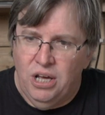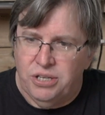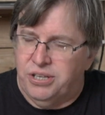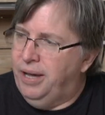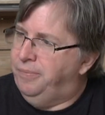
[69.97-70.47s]

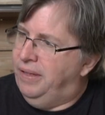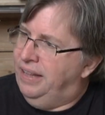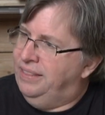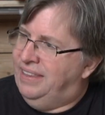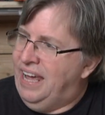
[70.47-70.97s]
So
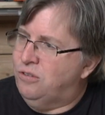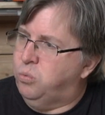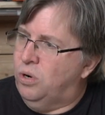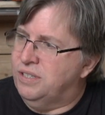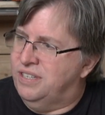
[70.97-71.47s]
that
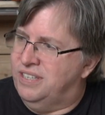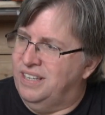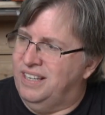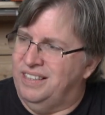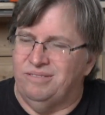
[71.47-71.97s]

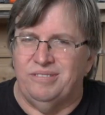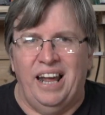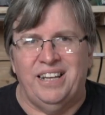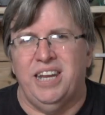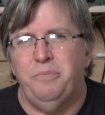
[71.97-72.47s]
was
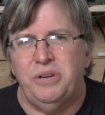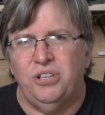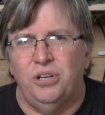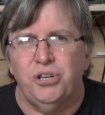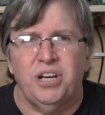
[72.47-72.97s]
a temporary
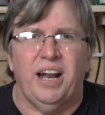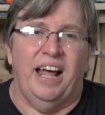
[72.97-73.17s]
solution.